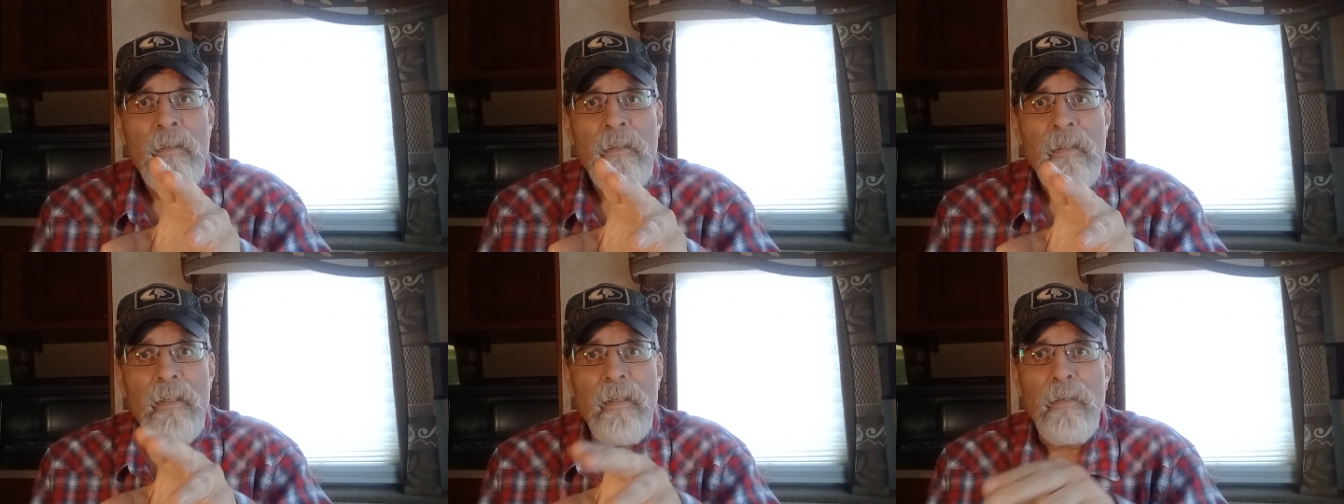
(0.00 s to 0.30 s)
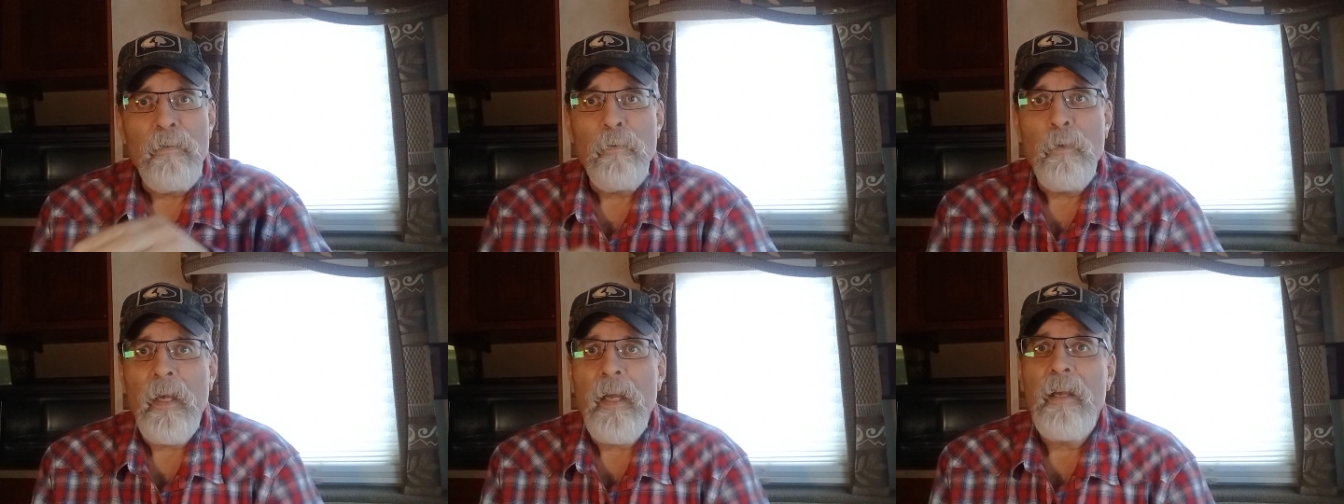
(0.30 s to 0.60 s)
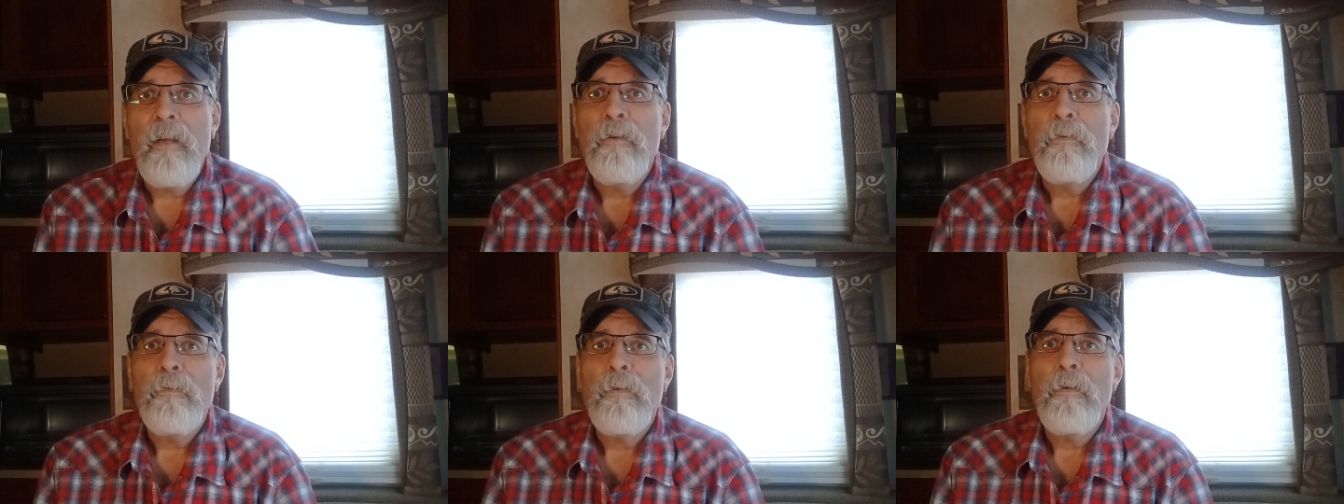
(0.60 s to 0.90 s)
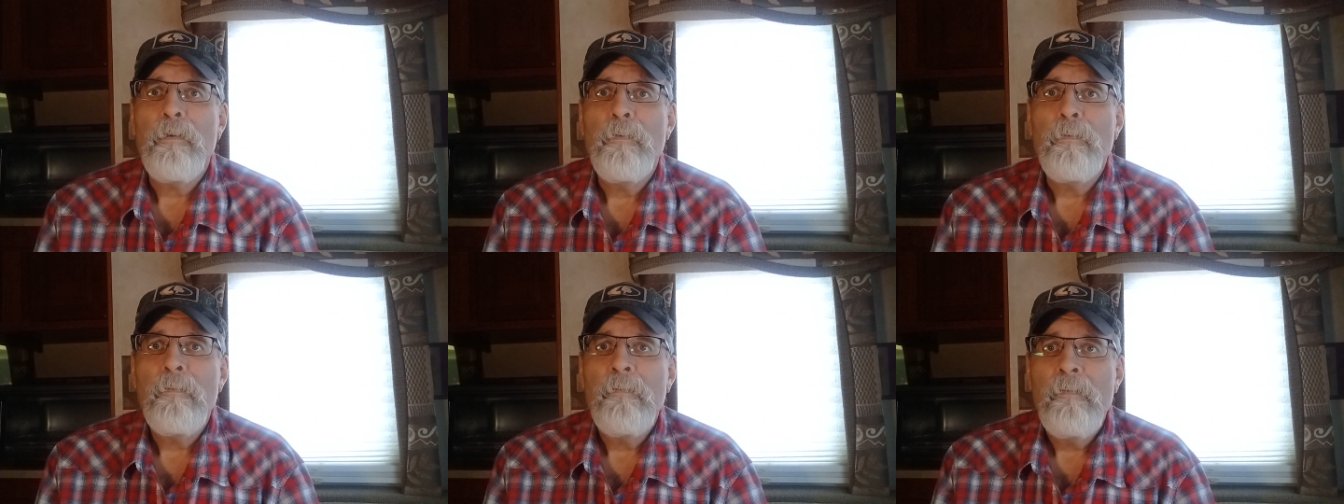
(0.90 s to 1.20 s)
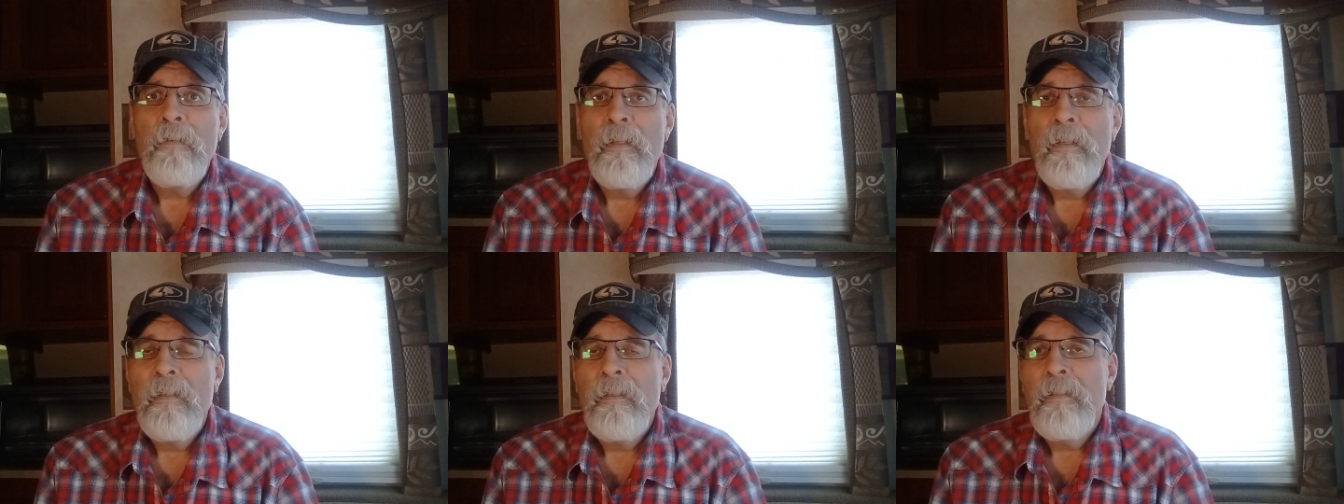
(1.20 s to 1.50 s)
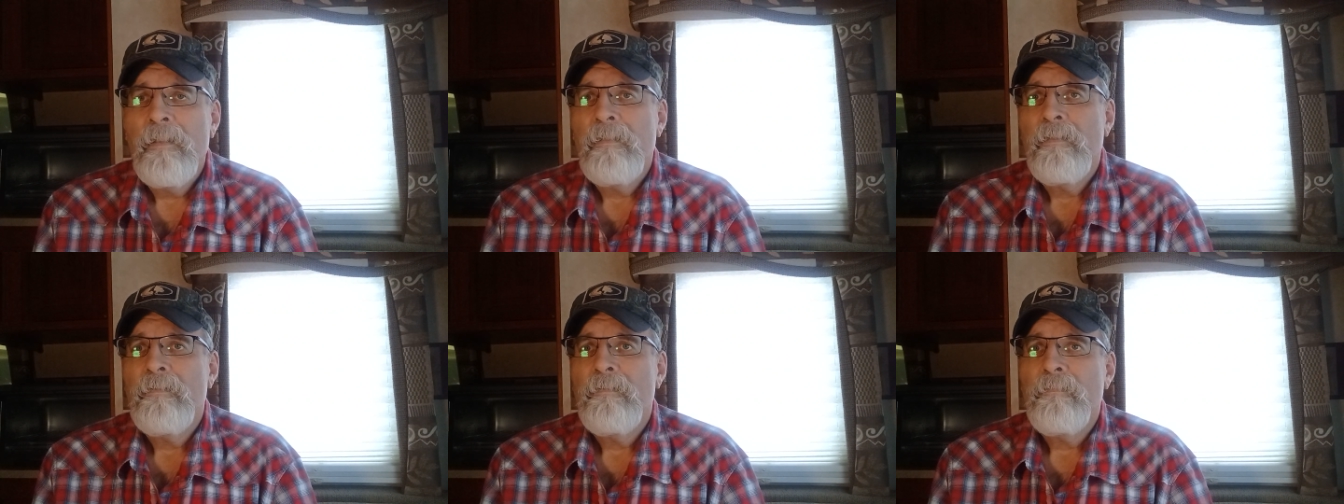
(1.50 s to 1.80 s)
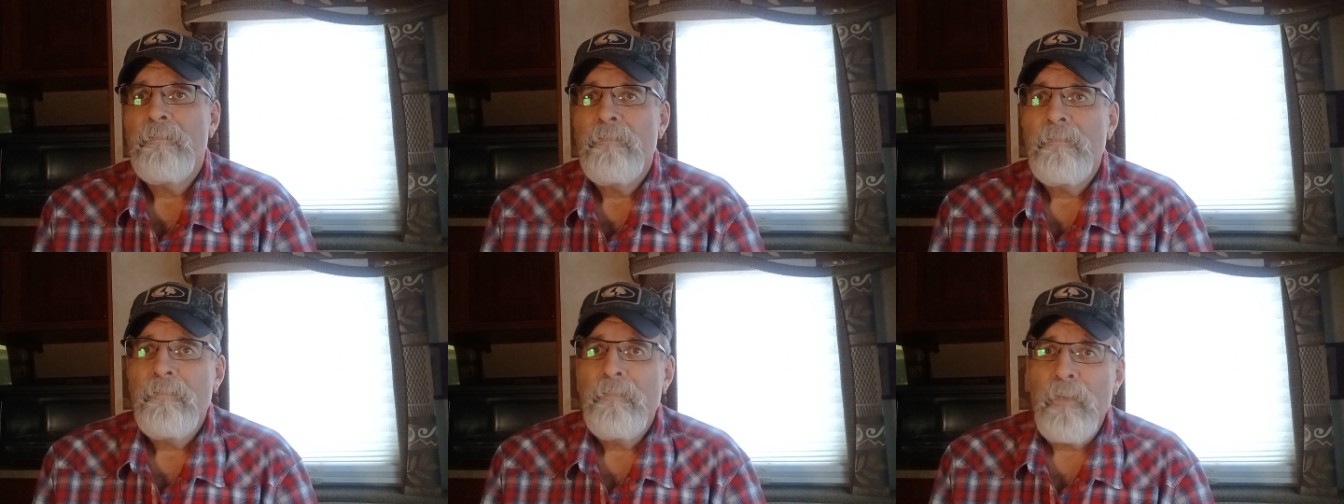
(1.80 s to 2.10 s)
We ain't gonna go
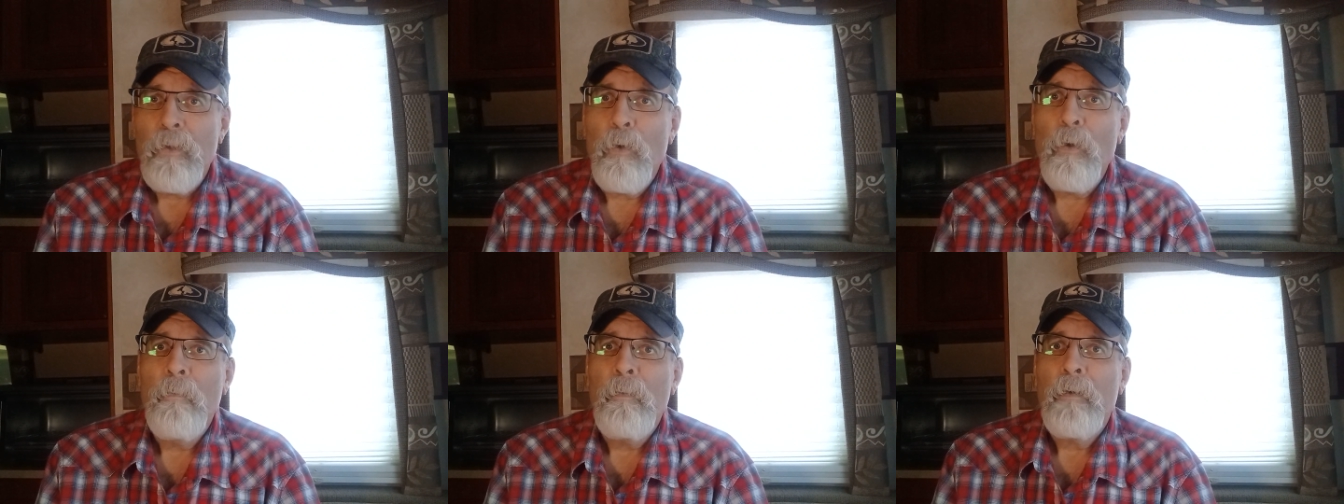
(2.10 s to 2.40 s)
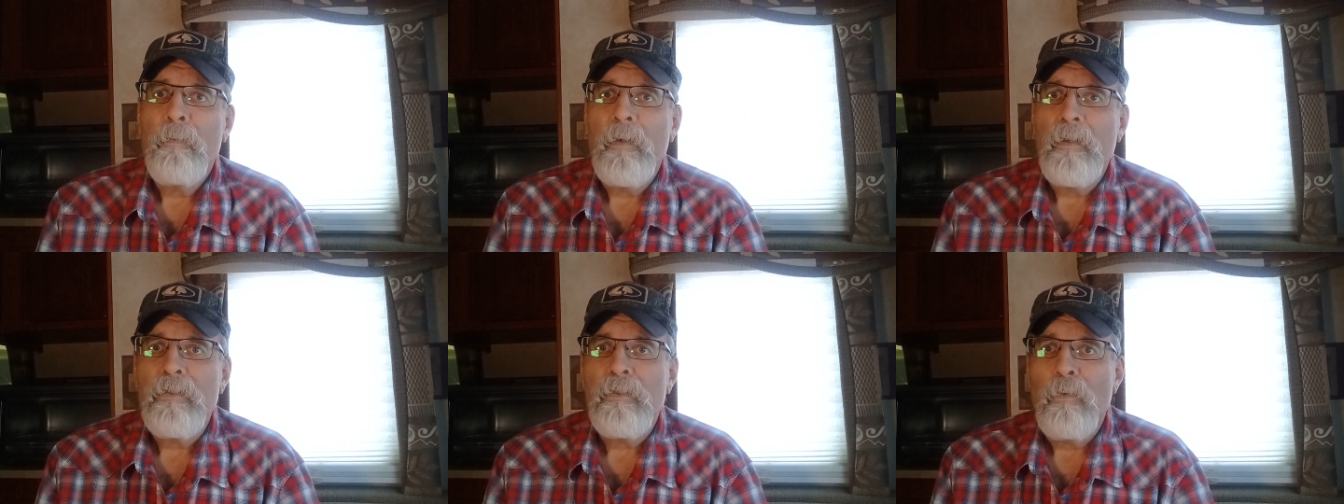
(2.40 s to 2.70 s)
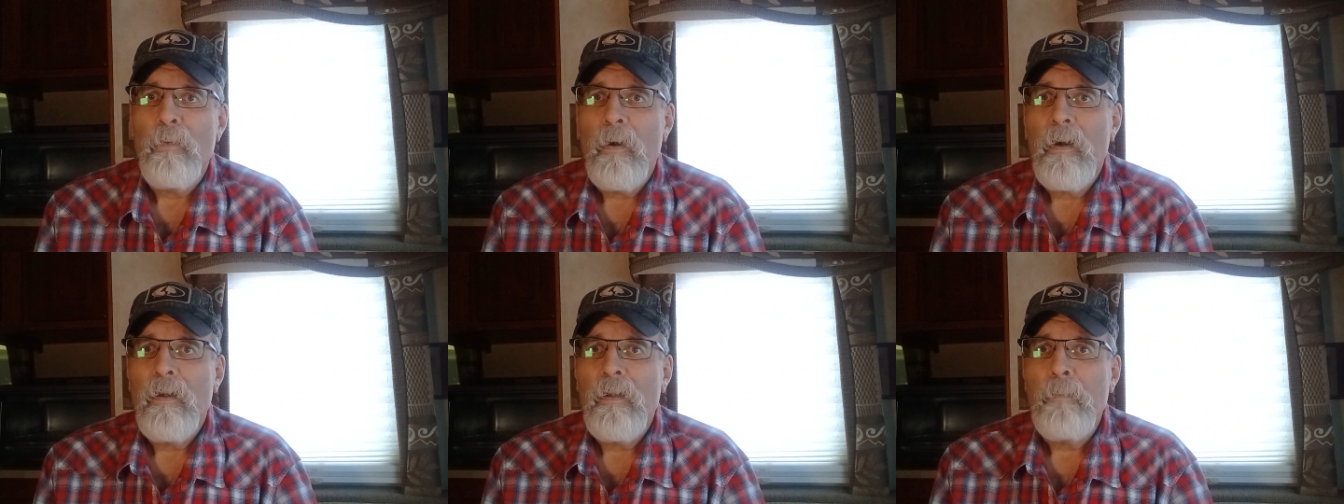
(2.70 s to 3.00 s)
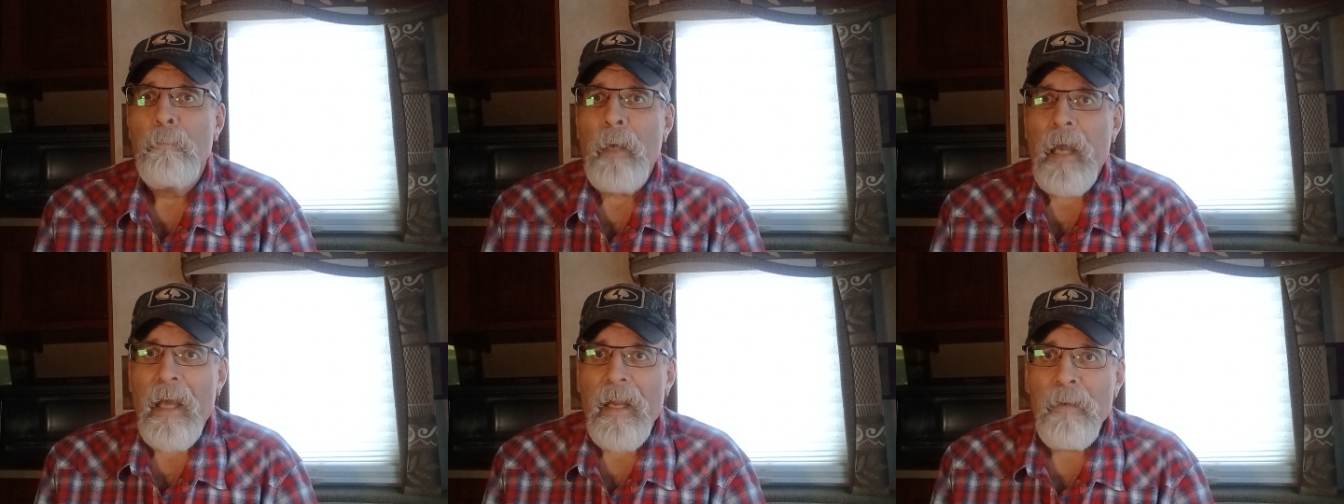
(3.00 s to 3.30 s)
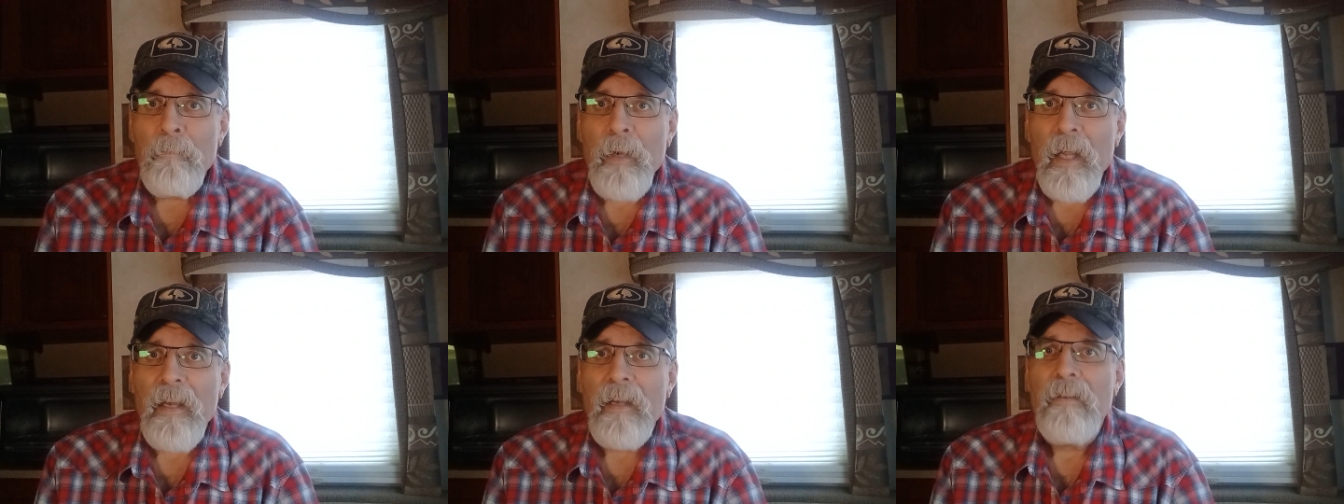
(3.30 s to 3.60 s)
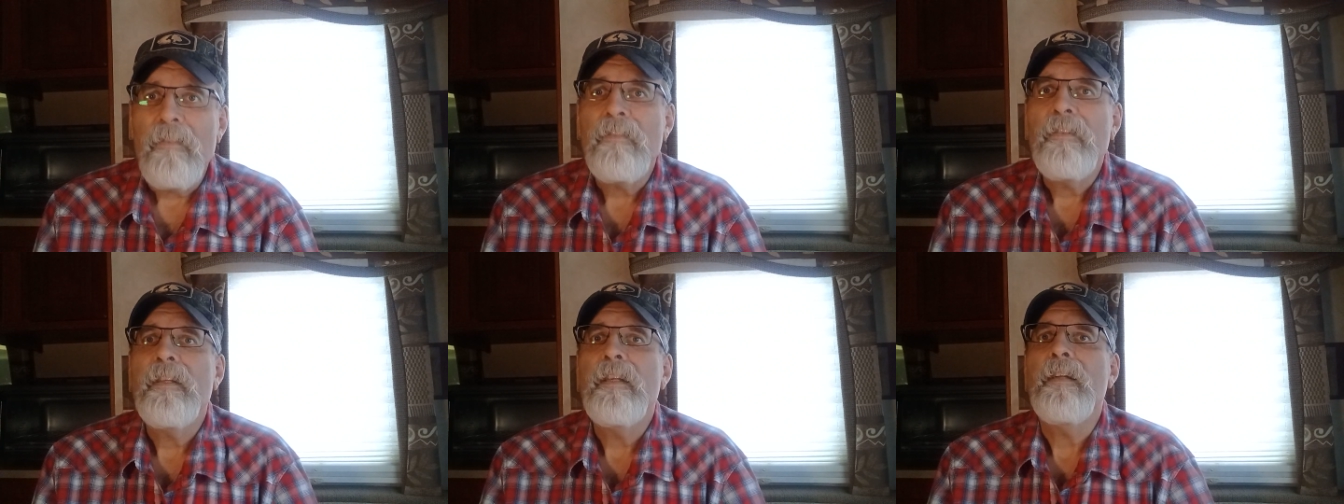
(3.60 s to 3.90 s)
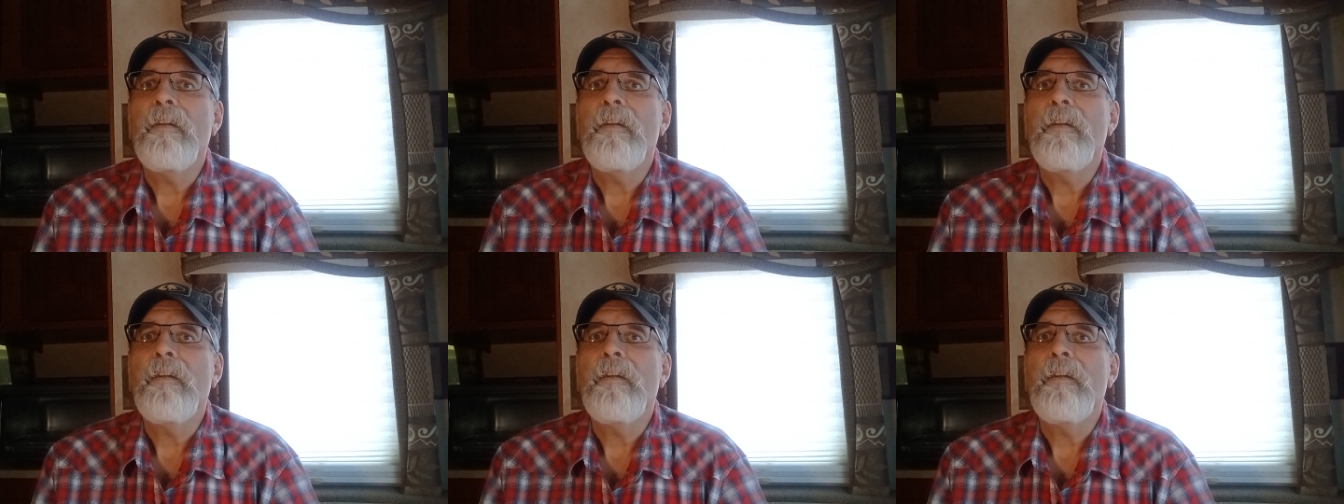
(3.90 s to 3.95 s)
throw him up against the wall and pat him down.